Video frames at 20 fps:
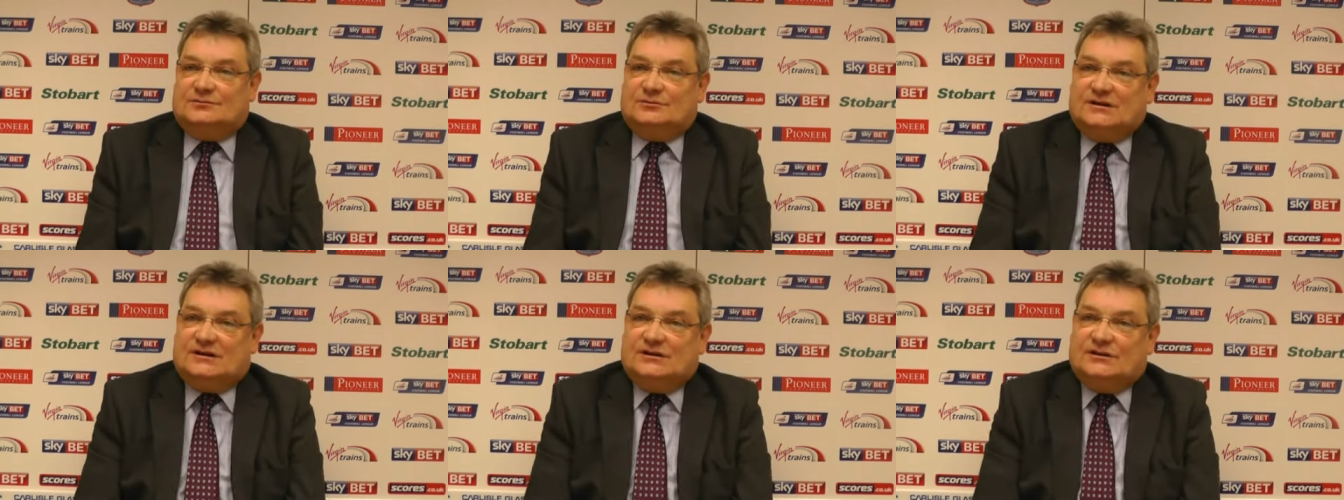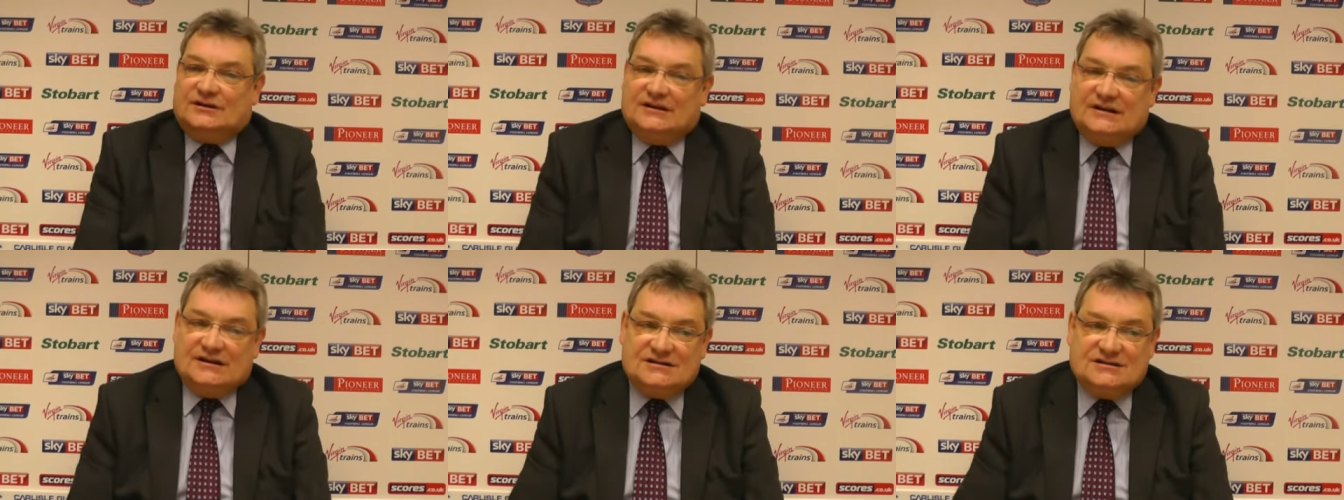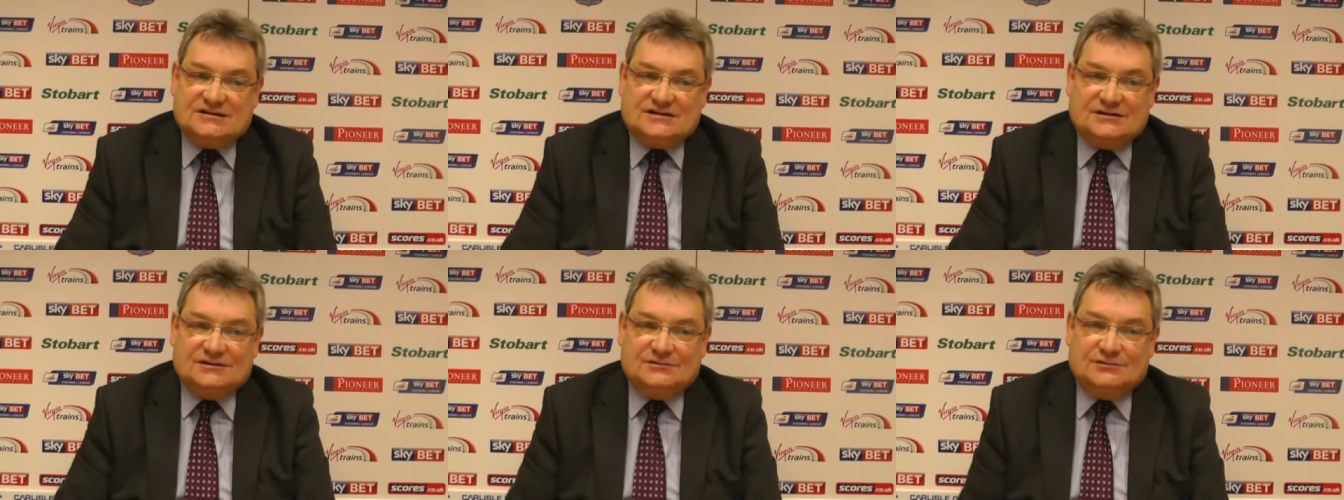We're going
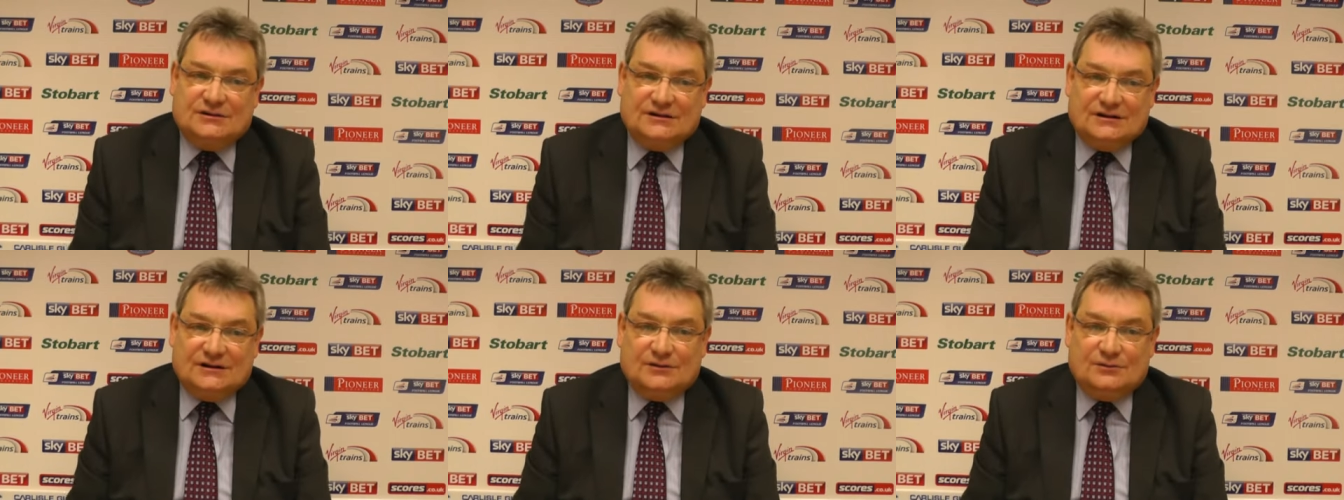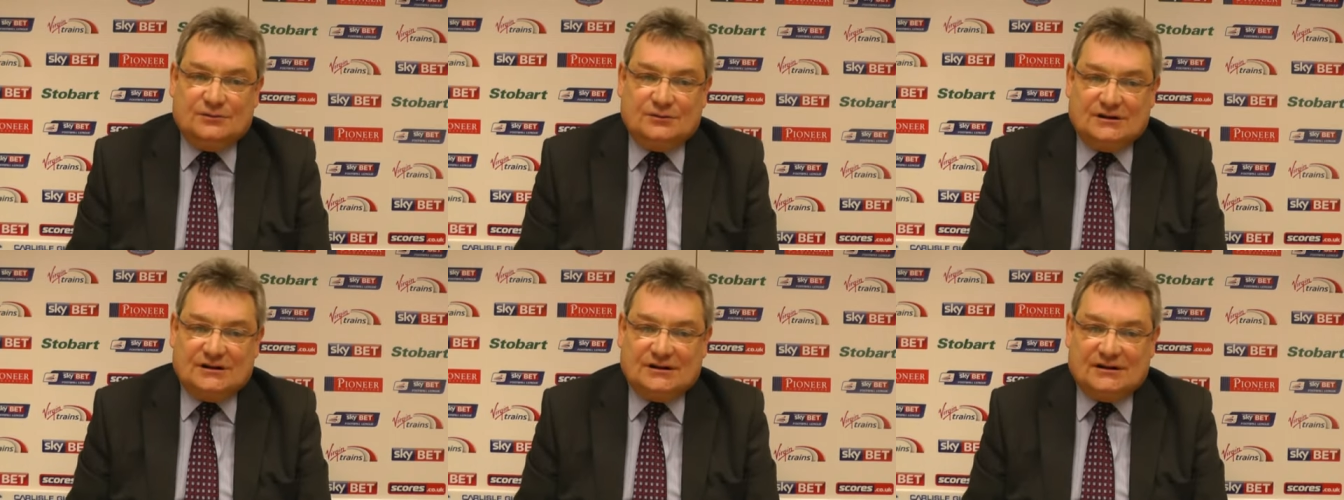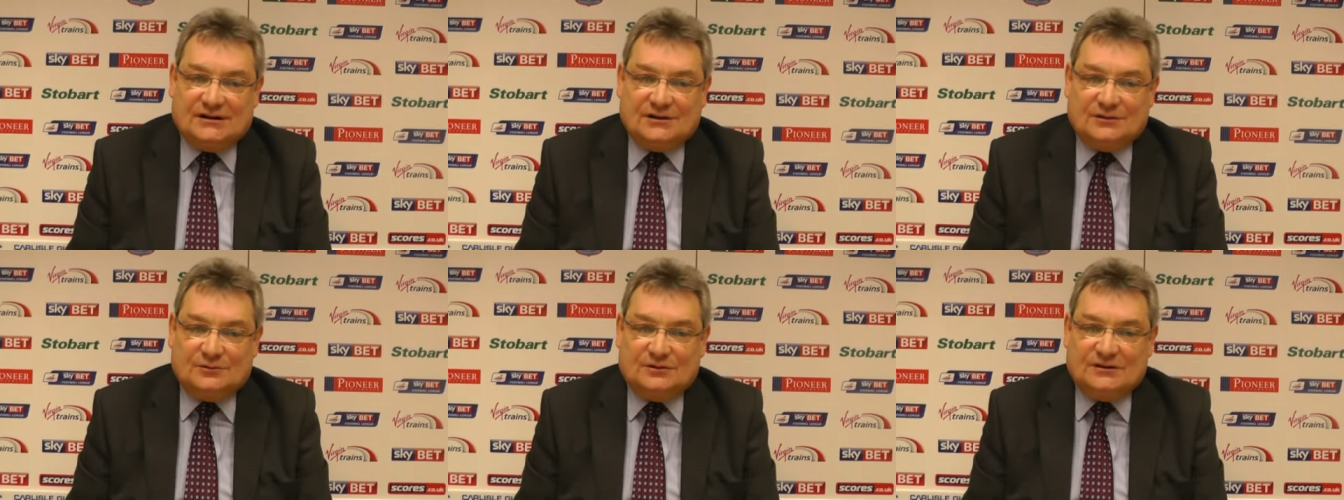into a new
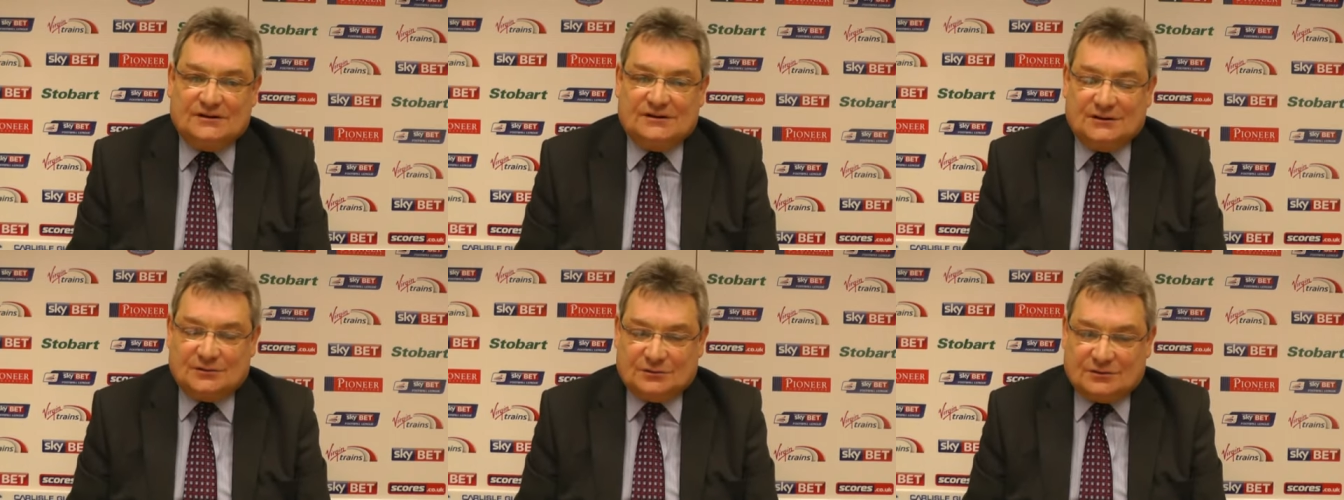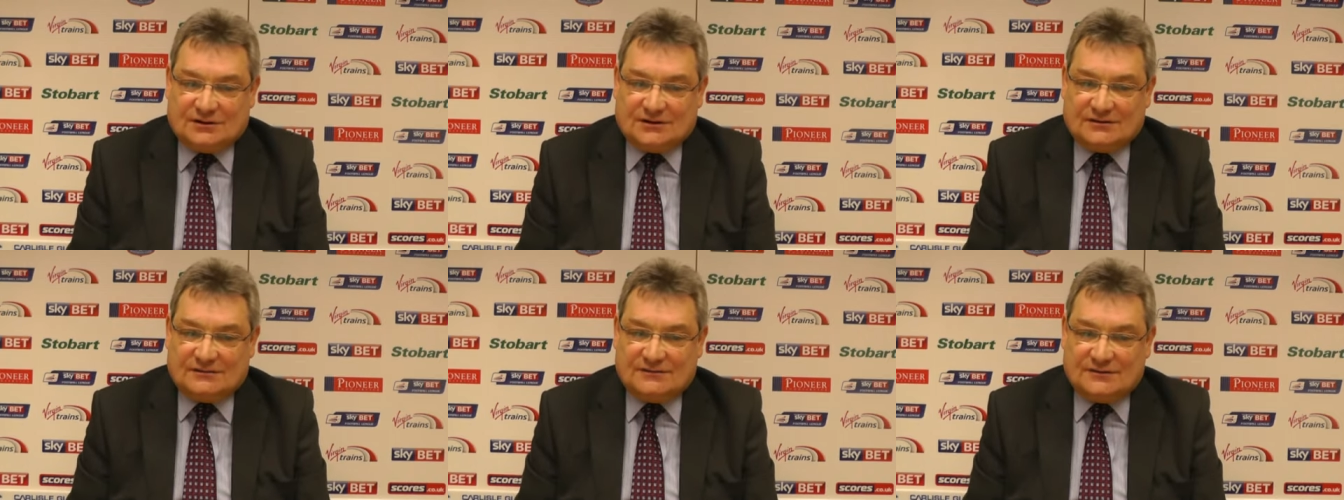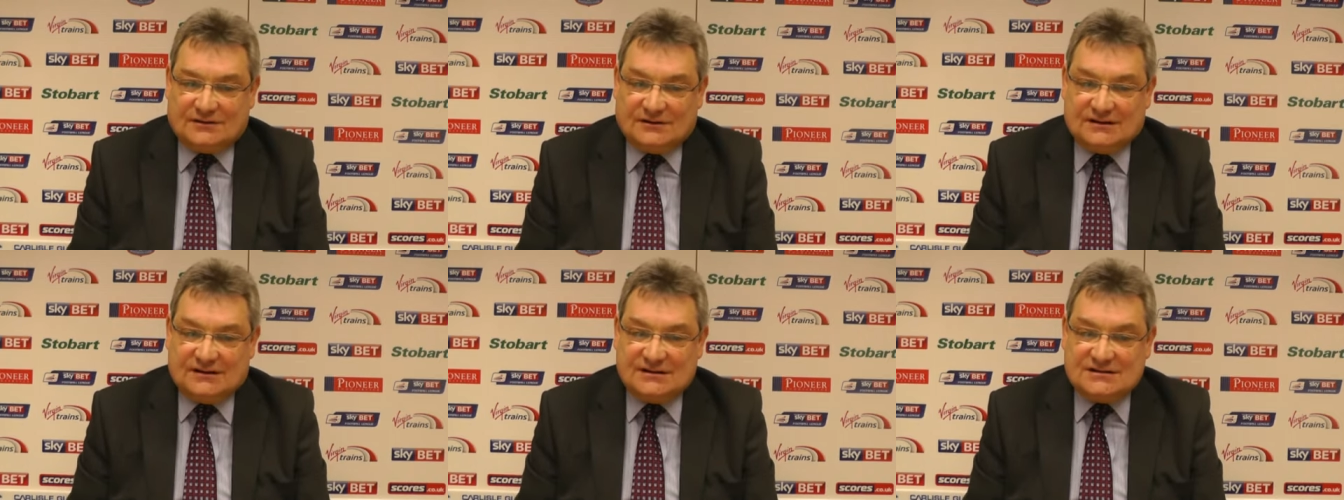year with new
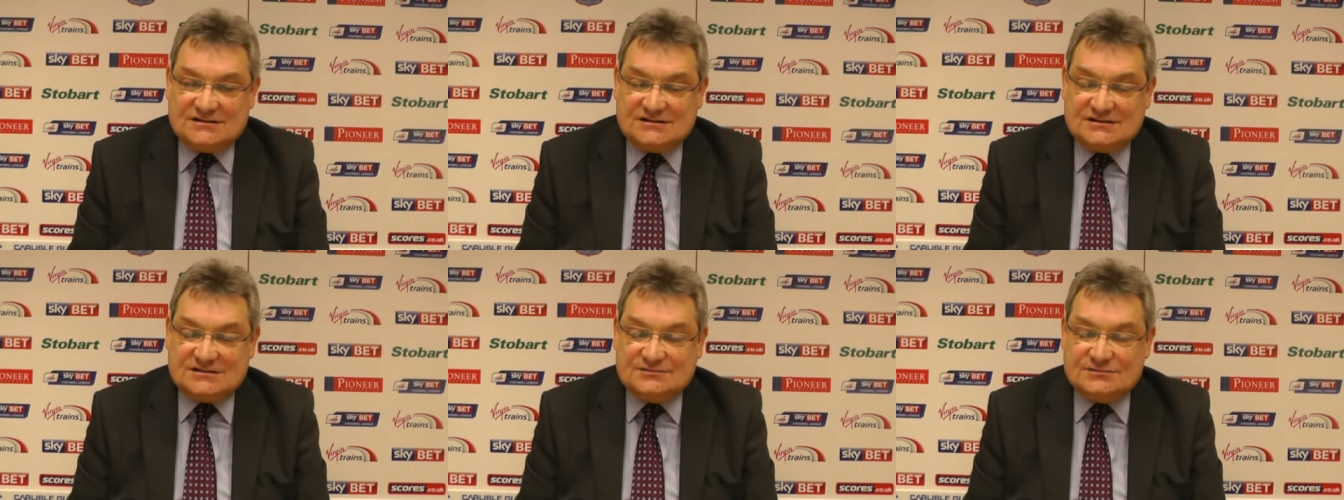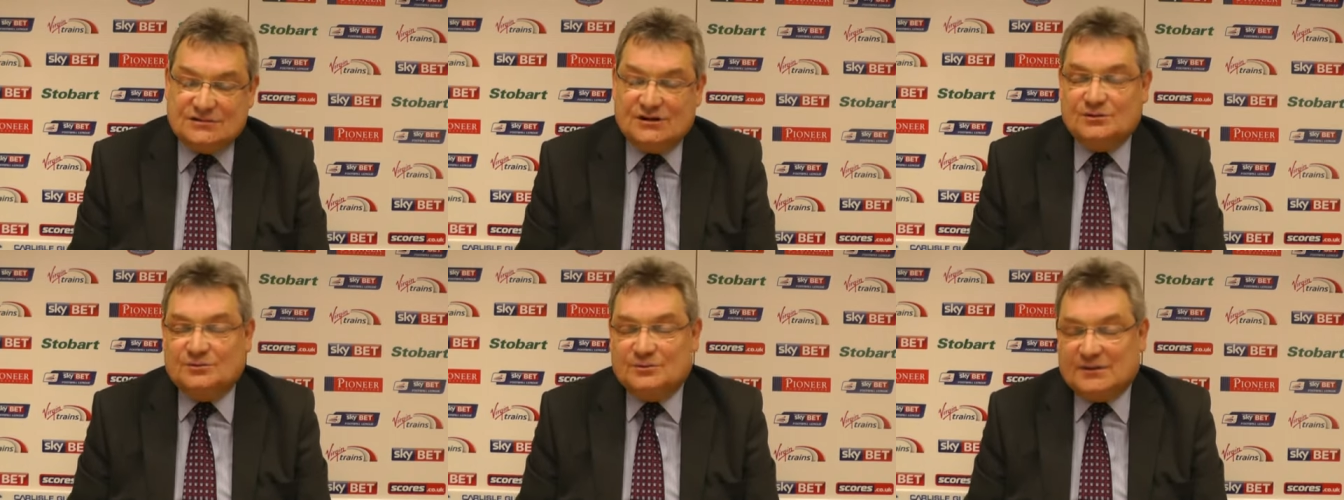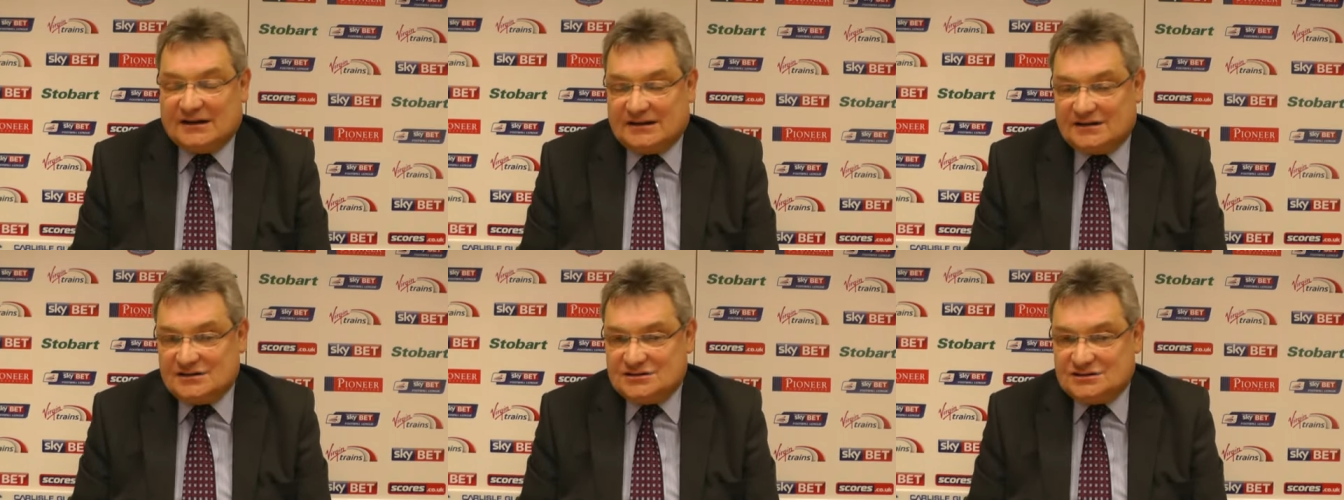confidence, new
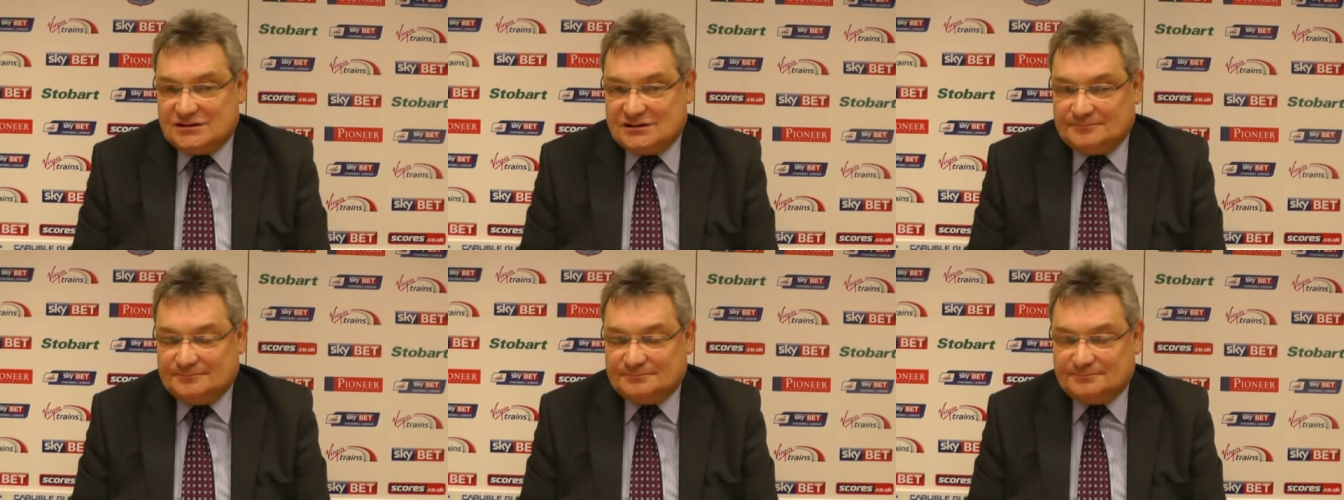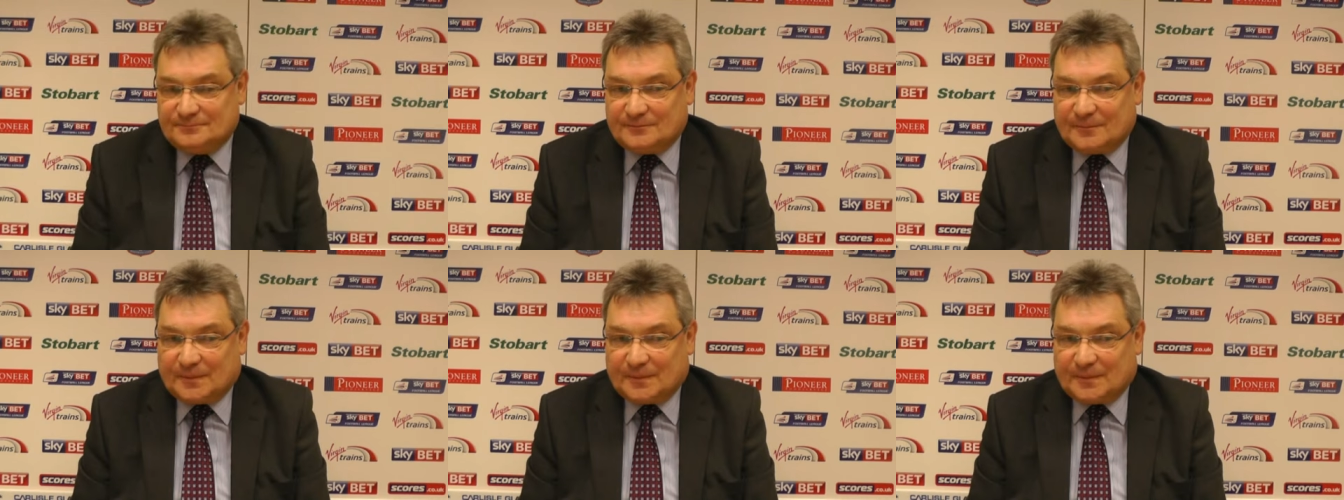manager,